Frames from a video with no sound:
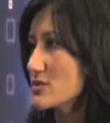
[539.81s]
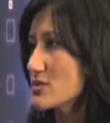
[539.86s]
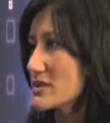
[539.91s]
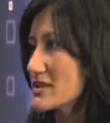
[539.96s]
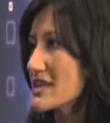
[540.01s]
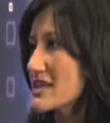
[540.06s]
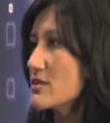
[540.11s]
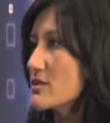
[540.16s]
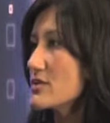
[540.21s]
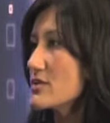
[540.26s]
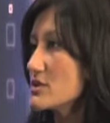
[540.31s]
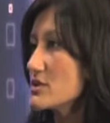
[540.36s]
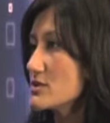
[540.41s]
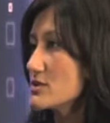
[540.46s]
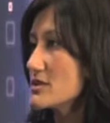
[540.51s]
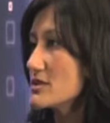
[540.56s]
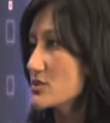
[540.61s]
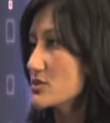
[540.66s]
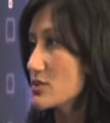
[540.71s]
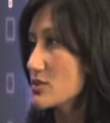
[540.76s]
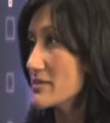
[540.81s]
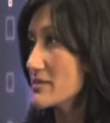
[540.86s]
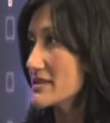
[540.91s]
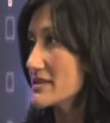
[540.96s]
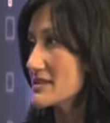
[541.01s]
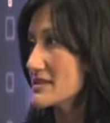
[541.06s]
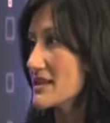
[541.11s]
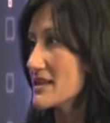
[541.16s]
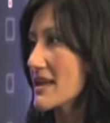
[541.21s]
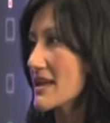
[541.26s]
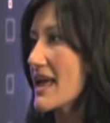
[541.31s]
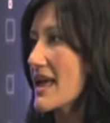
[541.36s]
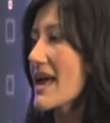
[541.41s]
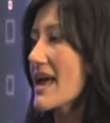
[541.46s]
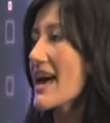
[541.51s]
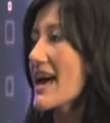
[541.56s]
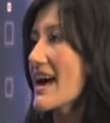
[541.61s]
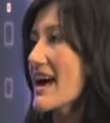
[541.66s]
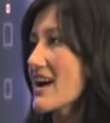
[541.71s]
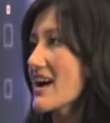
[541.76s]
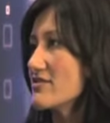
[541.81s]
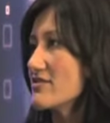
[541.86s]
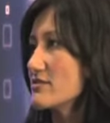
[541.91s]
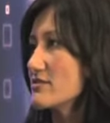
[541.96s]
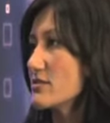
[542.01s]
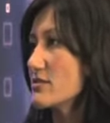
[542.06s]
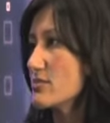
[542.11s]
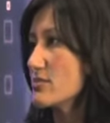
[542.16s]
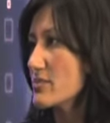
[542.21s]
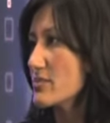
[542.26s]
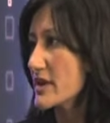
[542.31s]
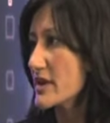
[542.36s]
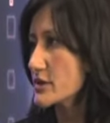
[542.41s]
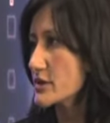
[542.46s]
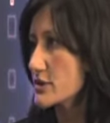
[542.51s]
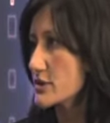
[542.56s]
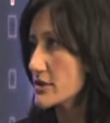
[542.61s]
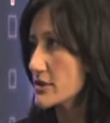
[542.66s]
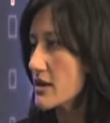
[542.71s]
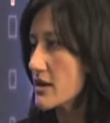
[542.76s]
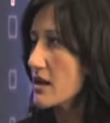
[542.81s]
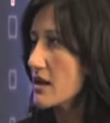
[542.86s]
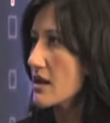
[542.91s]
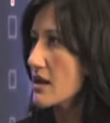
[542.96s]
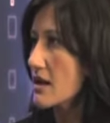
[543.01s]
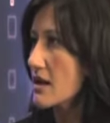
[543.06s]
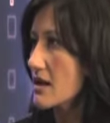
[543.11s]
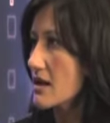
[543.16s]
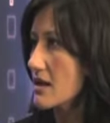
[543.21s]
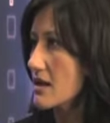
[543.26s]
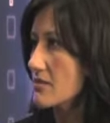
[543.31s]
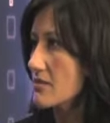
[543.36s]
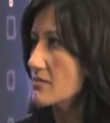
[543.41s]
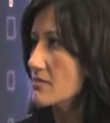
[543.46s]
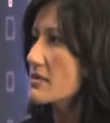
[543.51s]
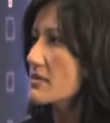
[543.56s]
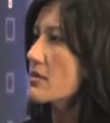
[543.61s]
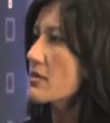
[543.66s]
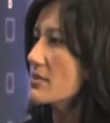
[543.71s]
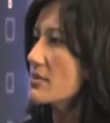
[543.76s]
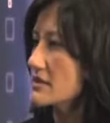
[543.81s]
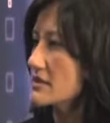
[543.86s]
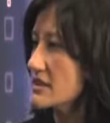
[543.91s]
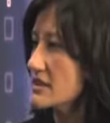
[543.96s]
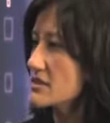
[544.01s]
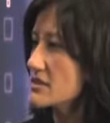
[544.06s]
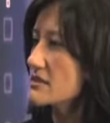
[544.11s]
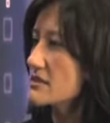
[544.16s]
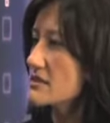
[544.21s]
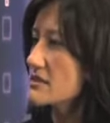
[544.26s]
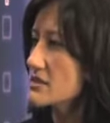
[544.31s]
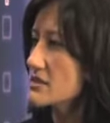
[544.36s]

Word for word: What can we do as women to have better um, ability to,